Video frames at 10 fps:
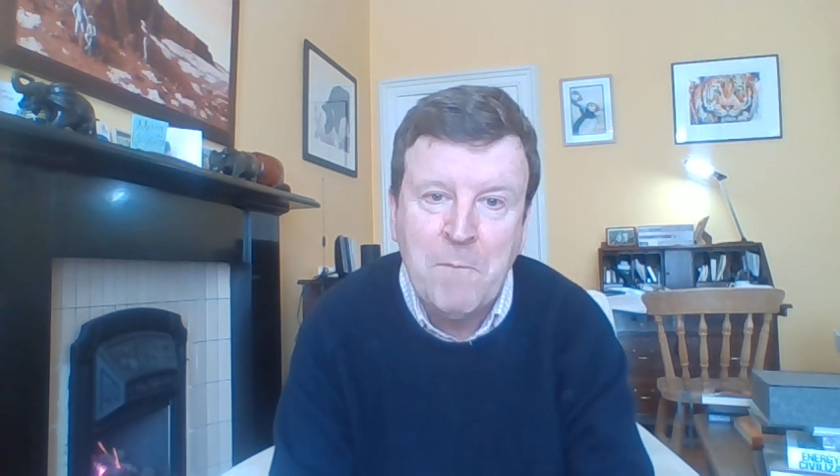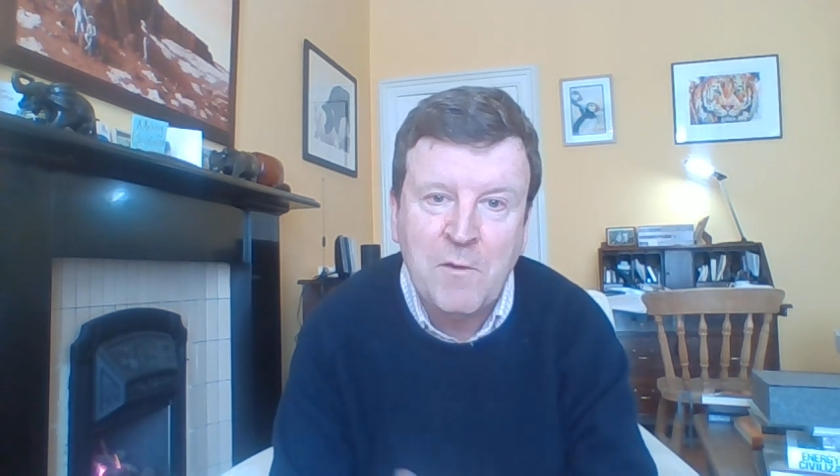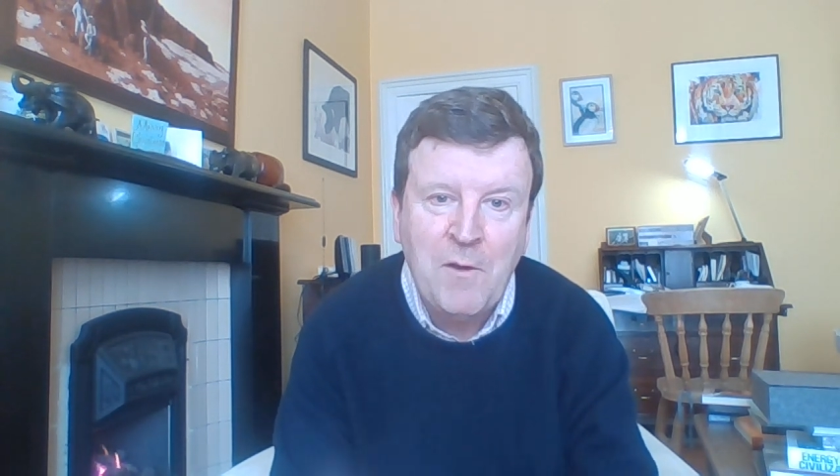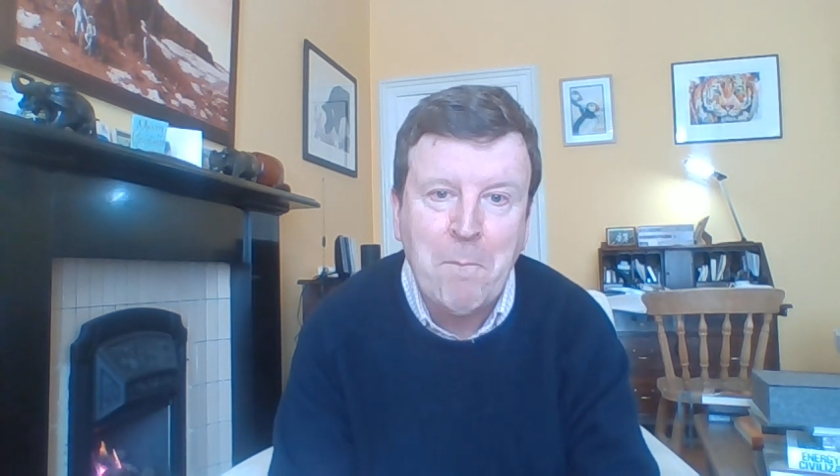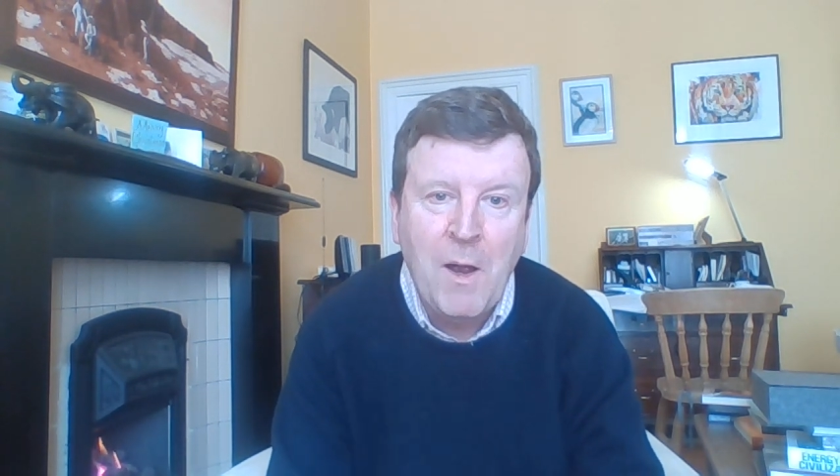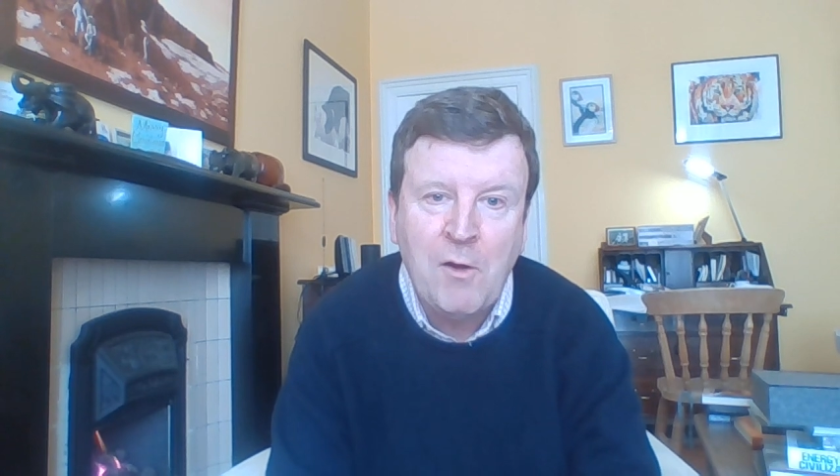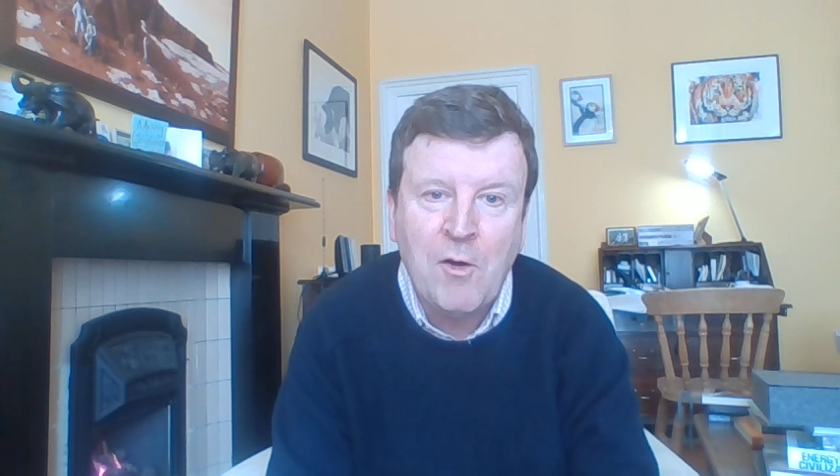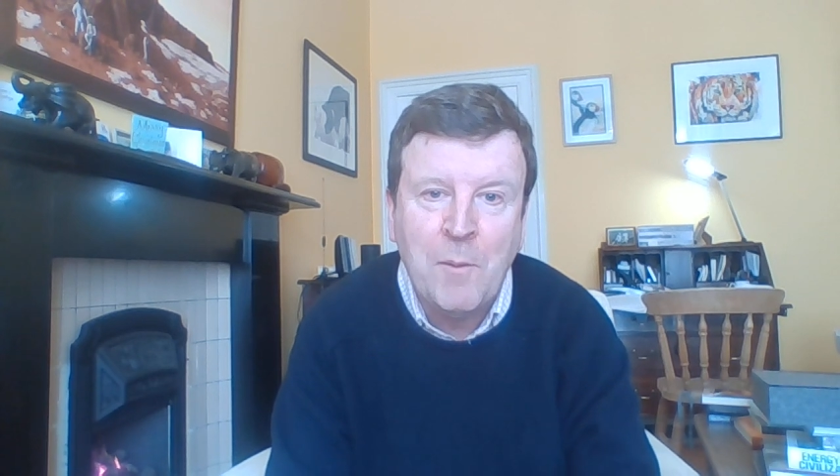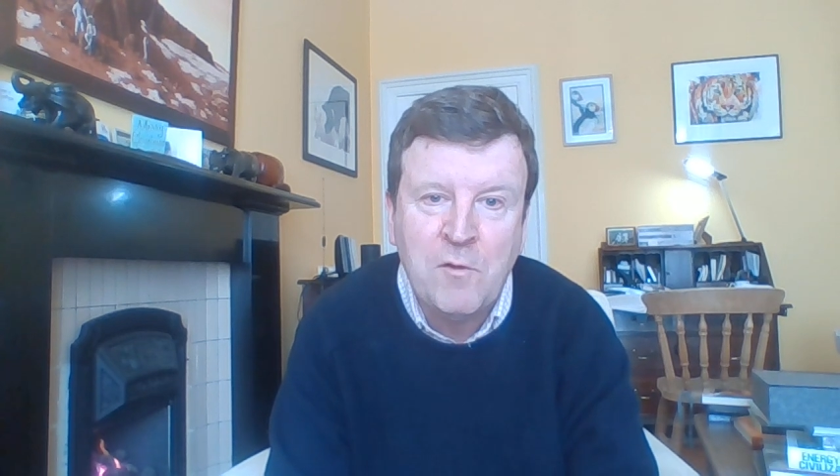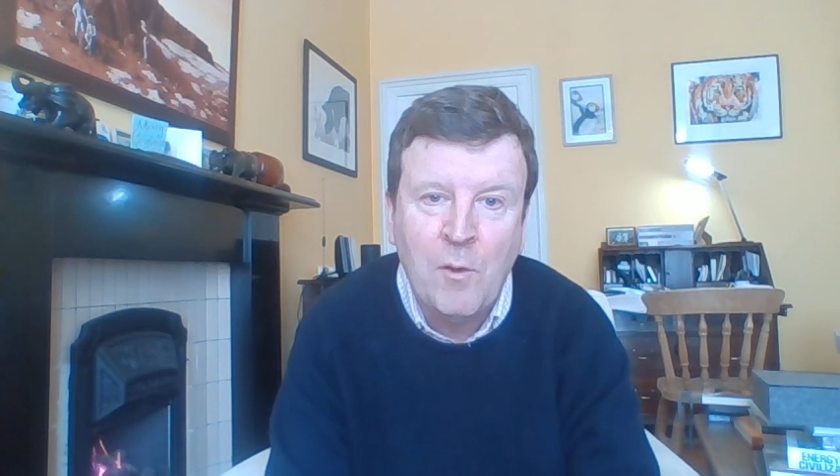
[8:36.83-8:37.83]
Some
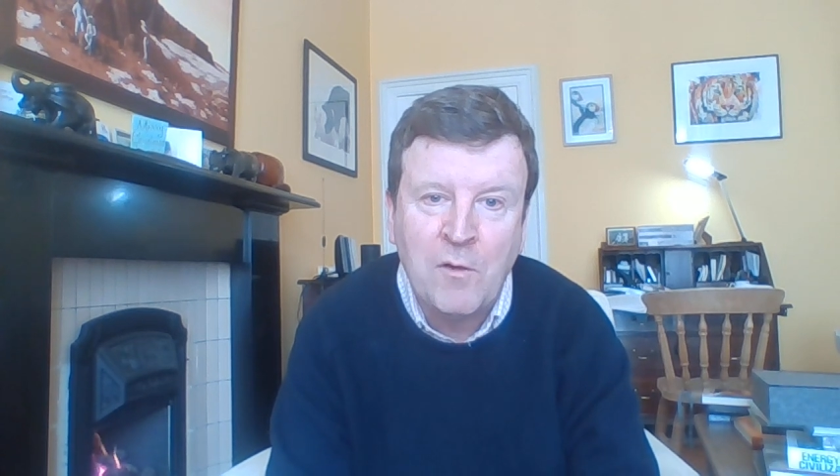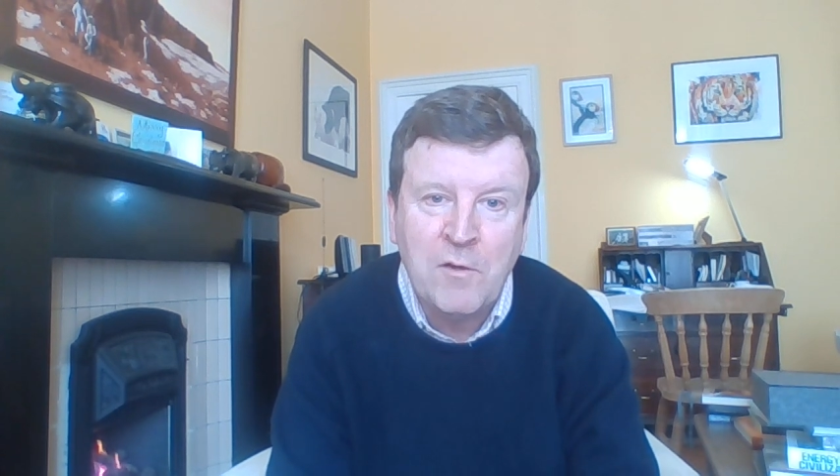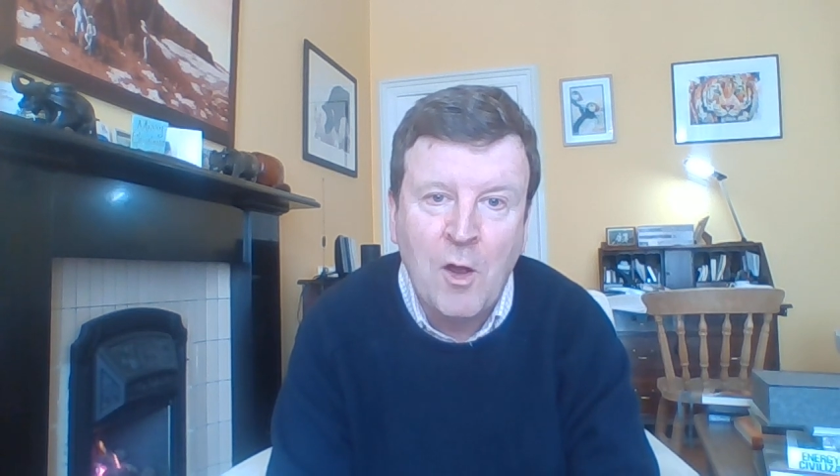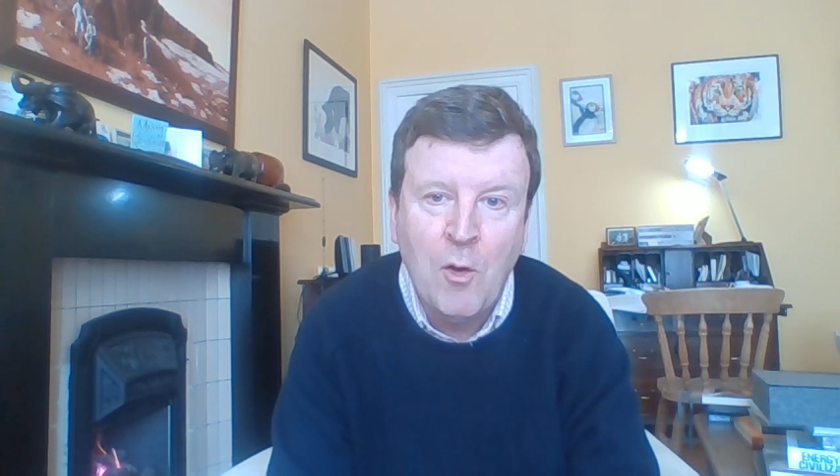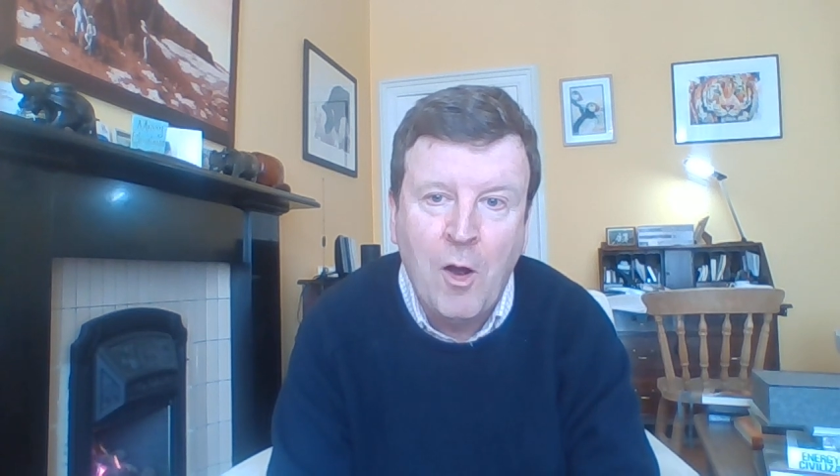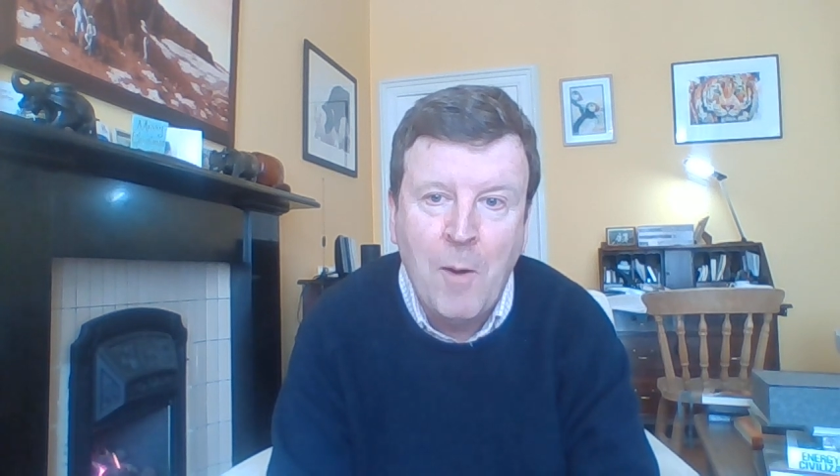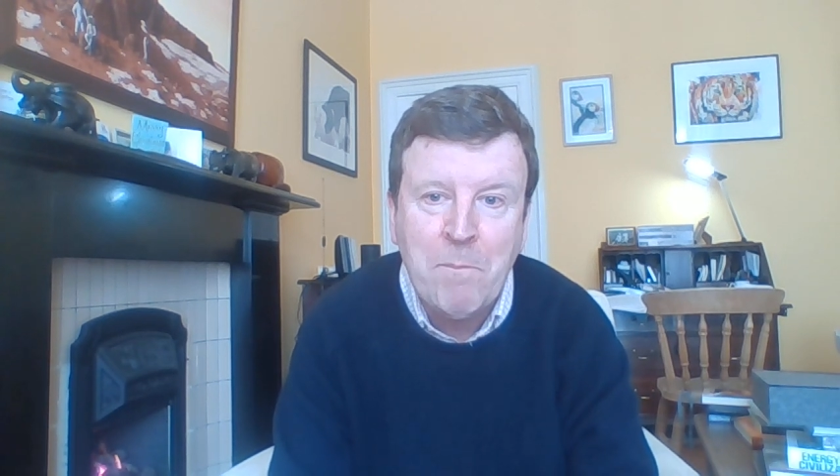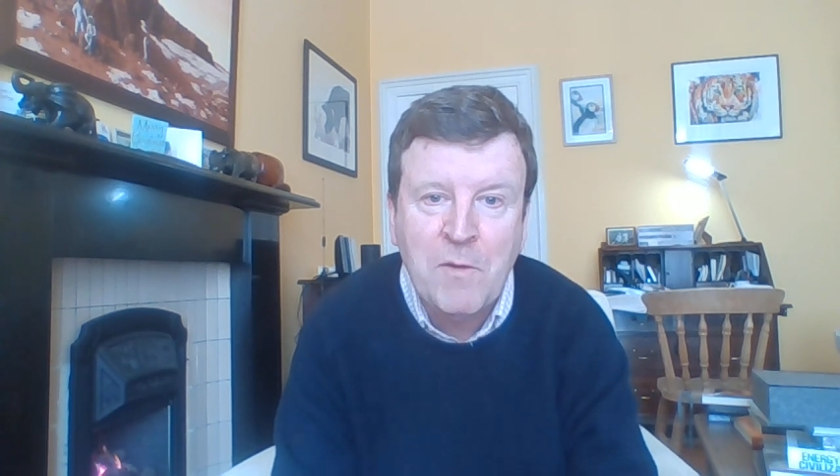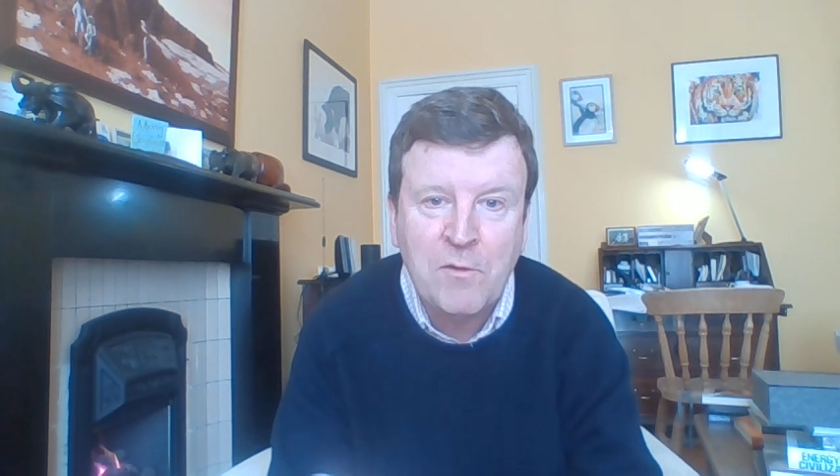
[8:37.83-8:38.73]
microbes do us no harm.